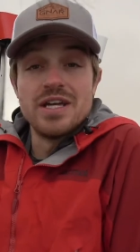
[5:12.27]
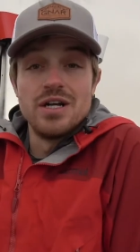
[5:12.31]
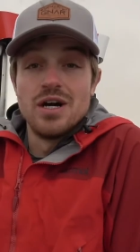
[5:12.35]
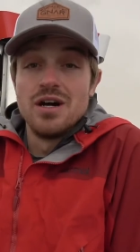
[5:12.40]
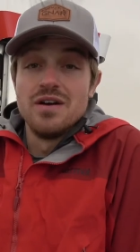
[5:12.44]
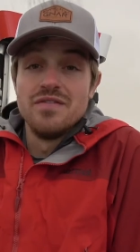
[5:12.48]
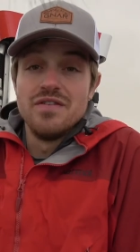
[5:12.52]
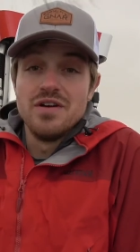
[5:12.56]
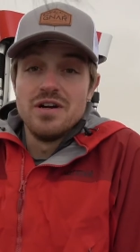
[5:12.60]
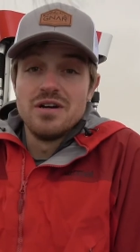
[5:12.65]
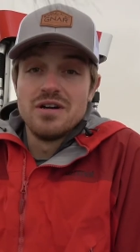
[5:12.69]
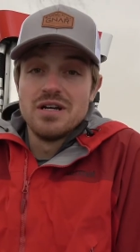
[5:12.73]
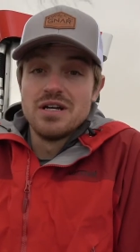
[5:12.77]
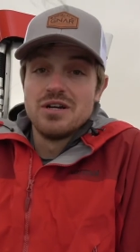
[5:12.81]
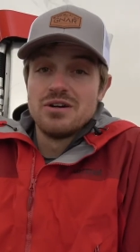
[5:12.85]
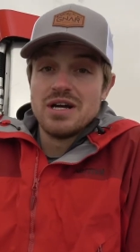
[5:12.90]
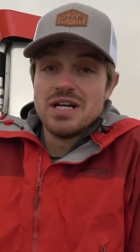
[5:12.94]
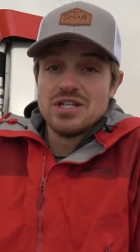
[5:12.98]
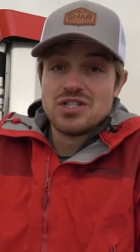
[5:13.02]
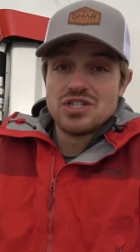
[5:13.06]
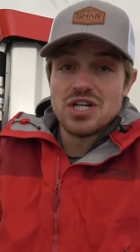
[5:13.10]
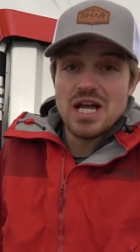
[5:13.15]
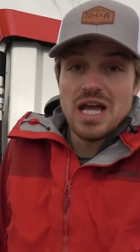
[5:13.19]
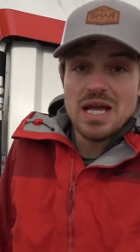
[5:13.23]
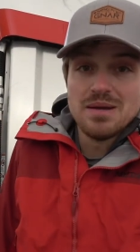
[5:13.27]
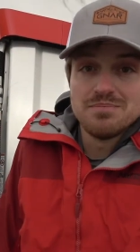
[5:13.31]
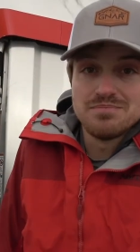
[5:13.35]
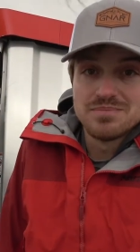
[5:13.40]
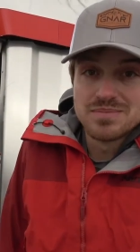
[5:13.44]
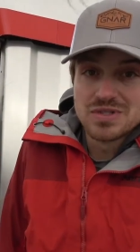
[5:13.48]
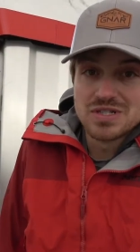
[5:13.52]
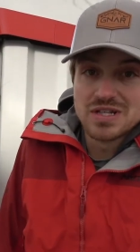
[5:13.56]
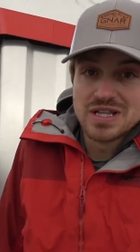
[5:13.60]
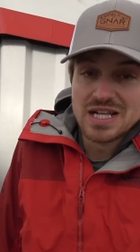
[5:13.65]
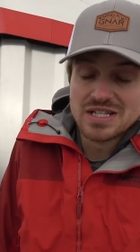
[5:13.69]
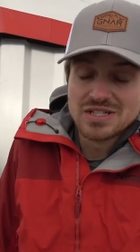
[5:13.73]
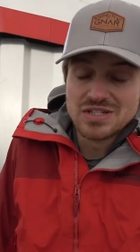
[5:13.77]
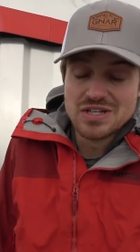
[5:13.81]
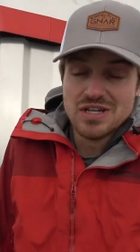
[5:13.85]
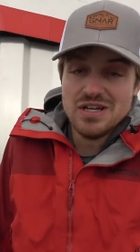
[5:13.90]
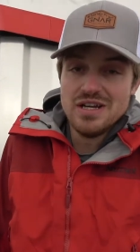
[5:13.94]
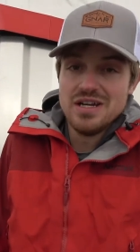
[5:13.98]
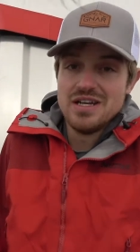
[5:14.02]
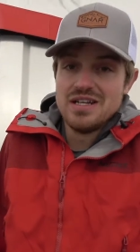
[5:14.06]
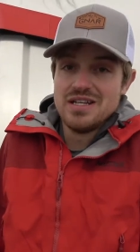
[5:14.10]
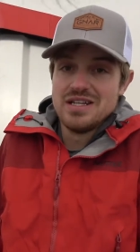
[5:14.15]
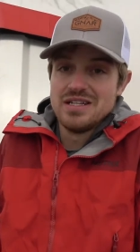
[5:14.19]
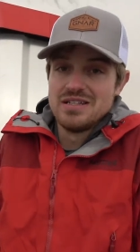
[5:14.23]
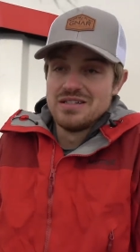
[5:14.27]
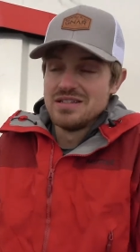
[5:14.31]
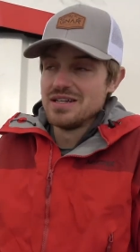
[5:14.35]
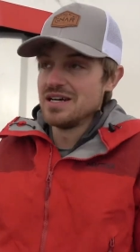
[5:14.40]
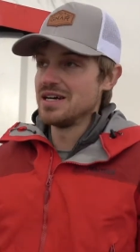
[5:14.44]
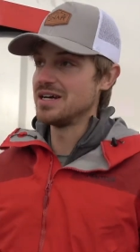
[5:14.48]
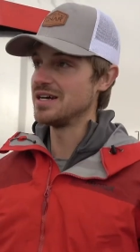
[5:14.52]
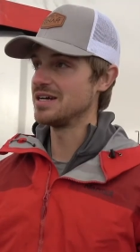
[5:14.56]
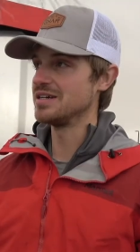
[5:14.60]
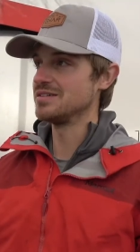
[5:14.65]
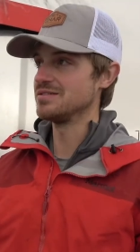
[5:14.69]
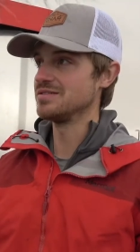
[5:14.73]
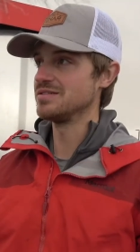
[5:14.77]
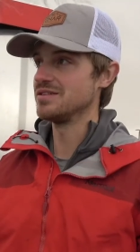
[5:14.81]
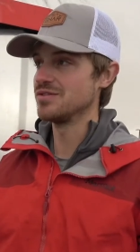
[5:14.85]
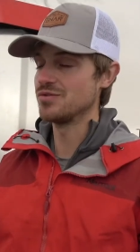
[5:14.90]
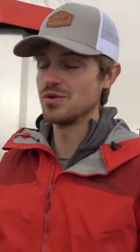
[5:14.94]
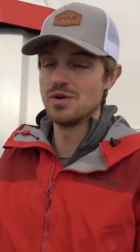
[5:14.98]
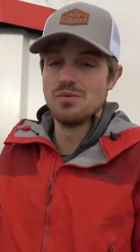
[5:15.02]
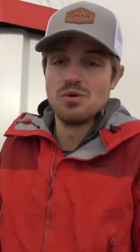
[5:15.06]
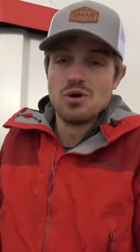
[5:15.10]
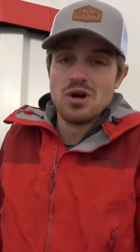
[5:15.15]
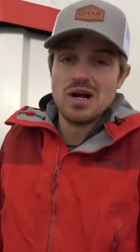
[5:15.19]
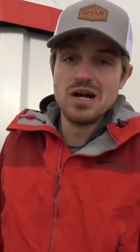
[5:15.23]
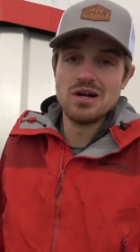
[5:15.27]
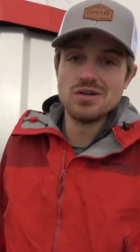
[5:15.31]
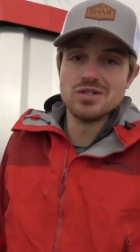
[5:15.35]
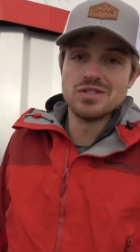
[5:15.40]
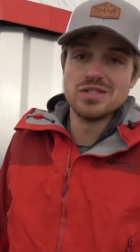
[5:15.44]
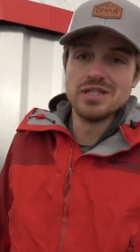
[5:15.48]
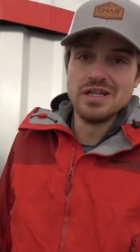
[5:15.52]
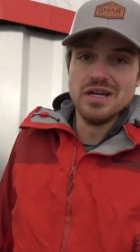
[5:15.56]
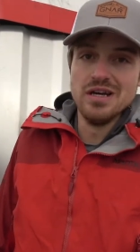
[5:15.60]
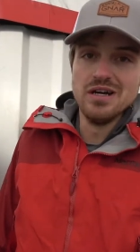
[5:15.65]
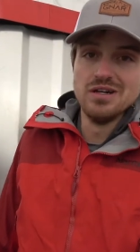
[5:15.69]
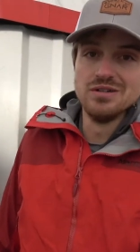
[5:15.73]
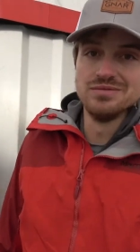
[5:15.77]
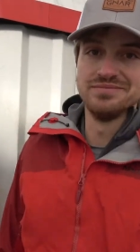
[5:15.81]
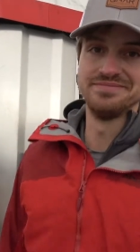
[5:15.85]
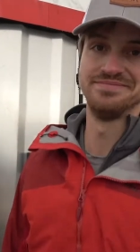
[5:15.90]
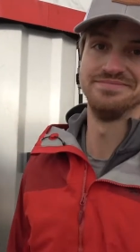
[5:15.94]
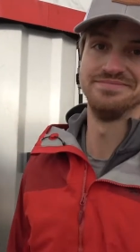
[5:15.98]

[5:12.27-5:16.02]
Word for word: and RV are in great shape, so that's good. And 3 more hours to go.